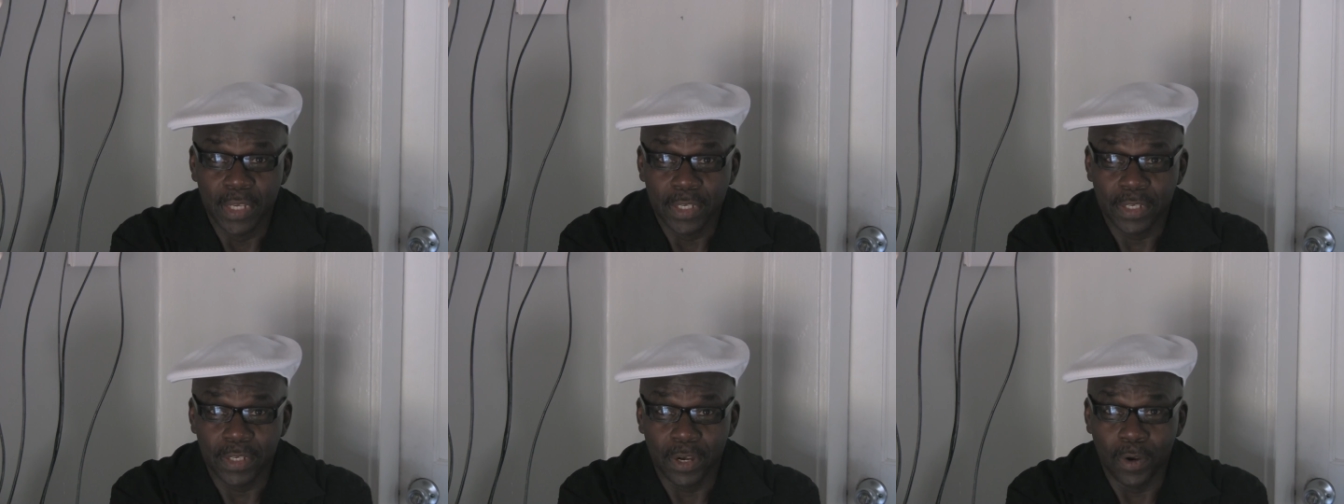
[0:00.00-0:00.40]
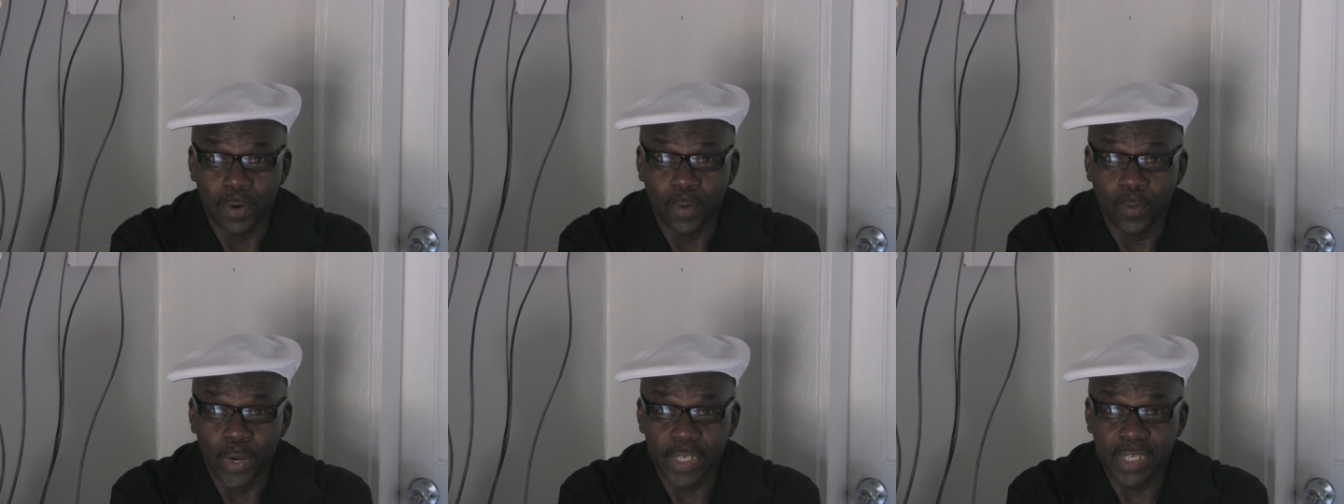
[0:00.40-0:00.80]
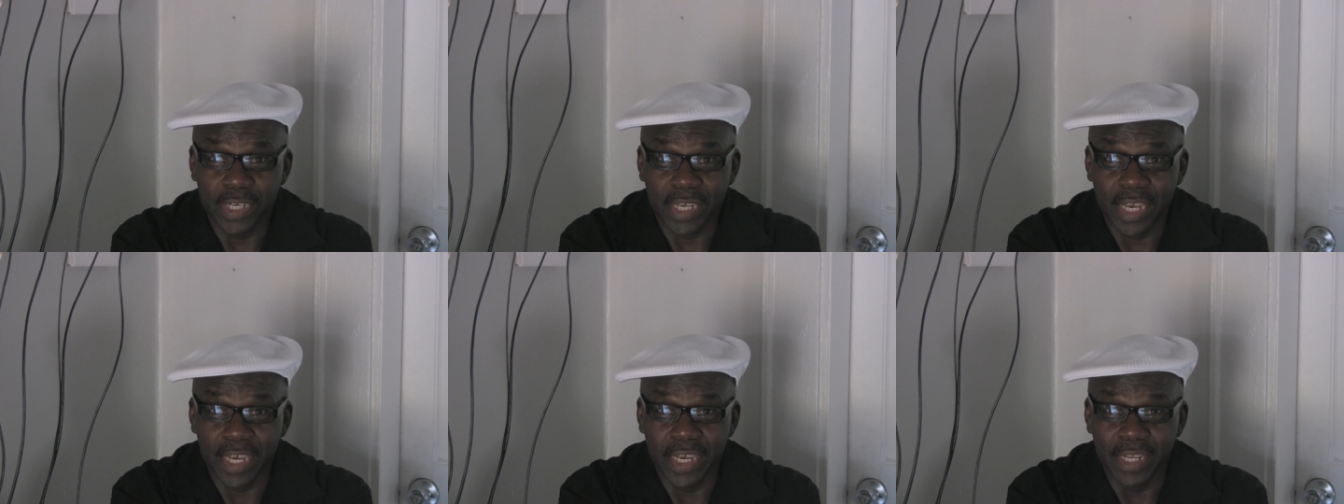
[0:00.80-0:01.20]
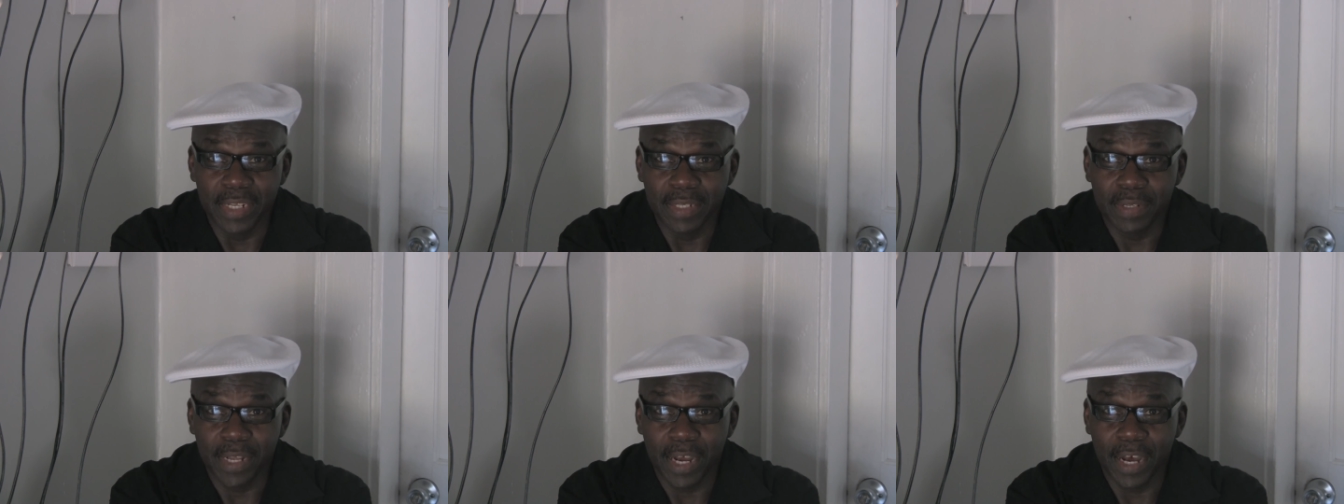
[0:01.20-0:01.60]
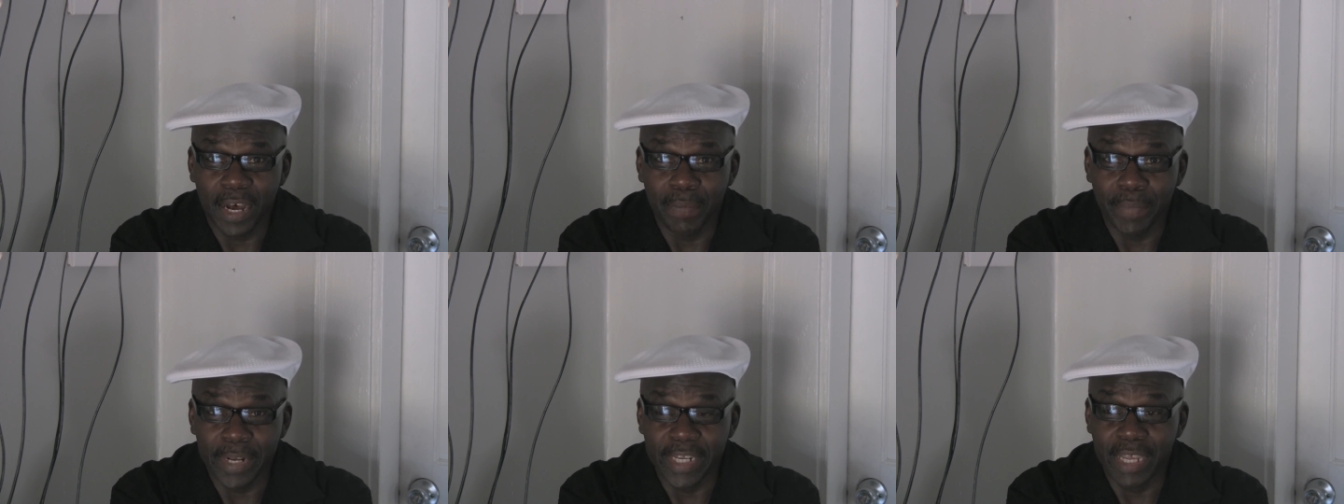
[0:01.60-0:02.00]
So once again,
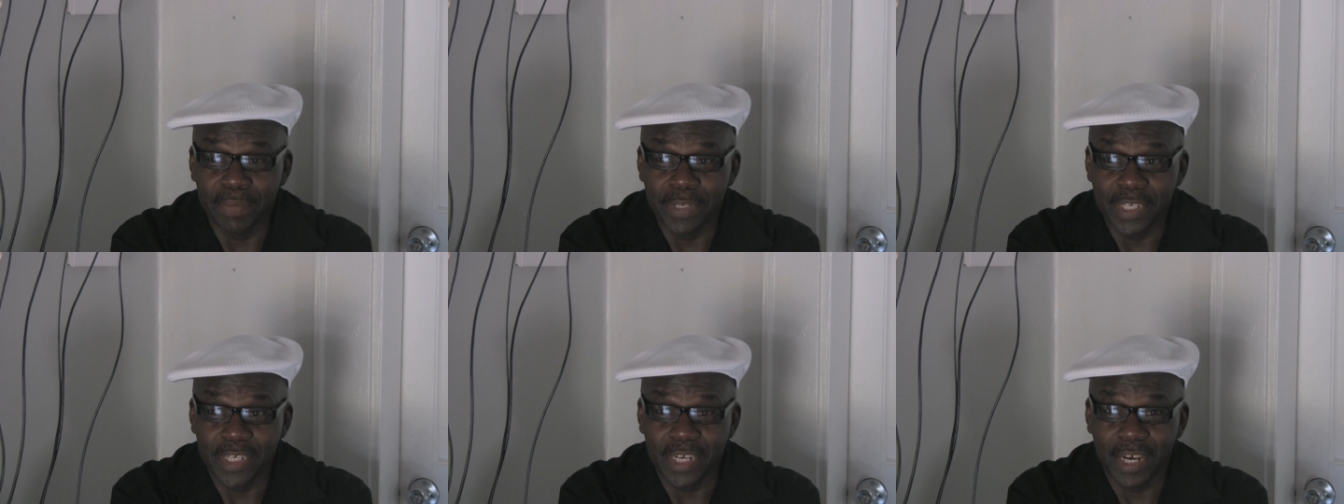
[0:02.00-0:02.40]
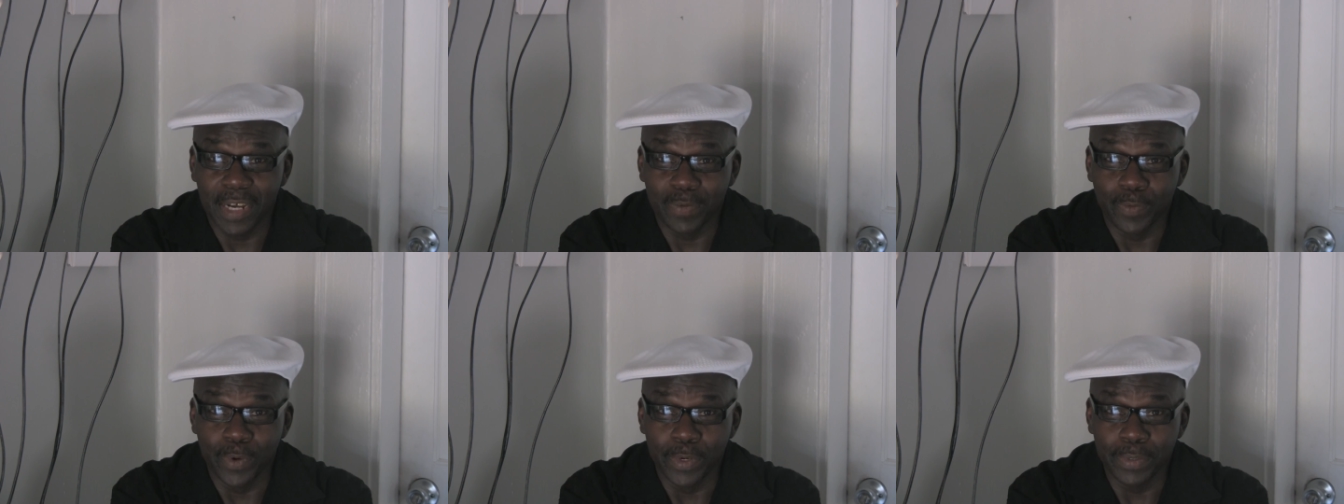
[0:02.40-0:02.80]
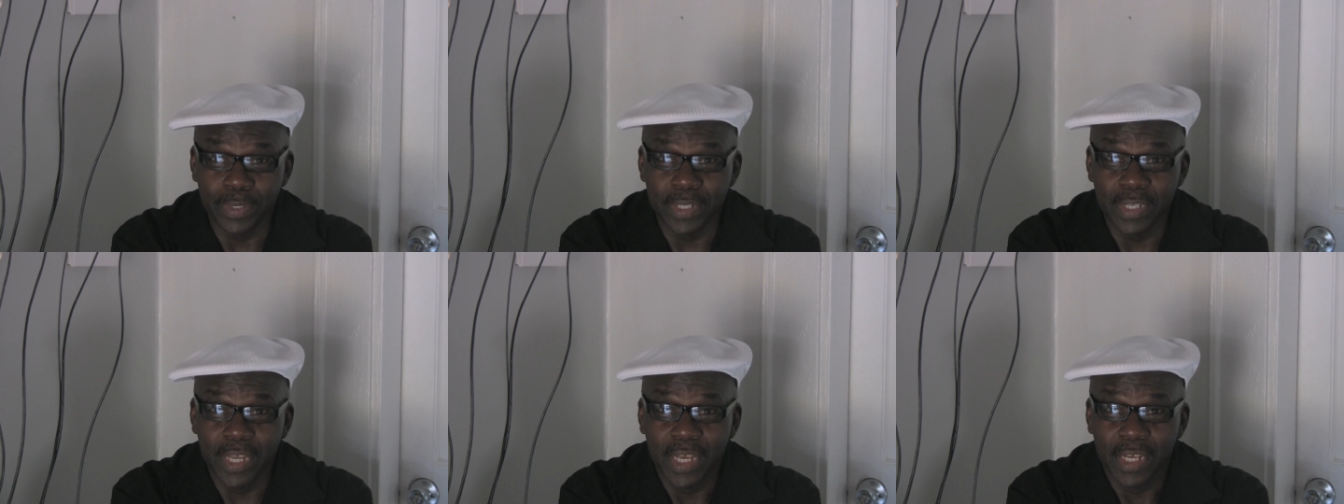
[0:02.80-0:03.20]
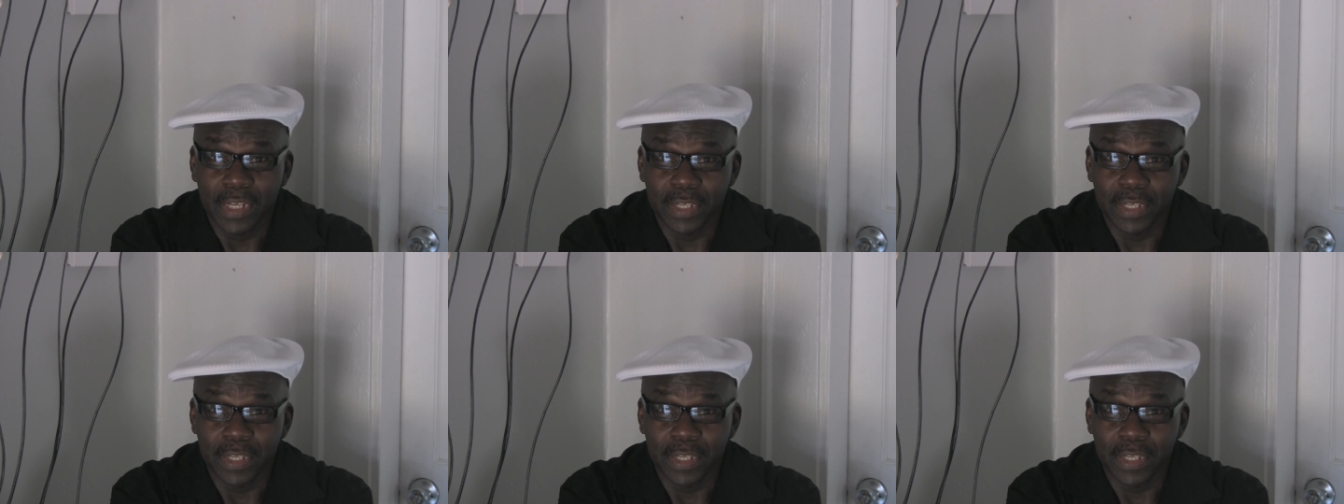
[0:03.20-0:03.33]
my name is John Wooten.